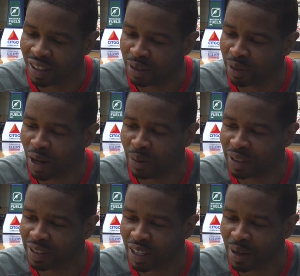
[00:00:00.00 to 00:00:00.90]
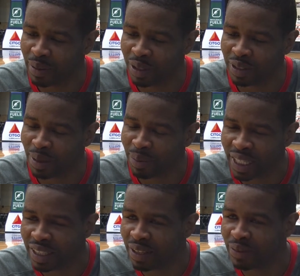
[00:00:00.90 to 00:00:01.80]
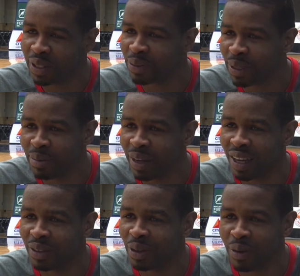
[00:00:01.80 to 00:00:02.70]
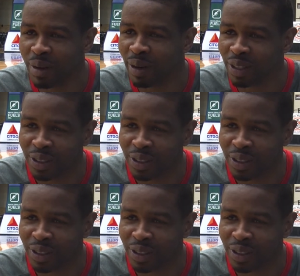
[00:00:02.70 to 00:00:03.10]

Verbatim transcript: he would always tell me, you know what I'm saying, play defense, rebound, don't worry about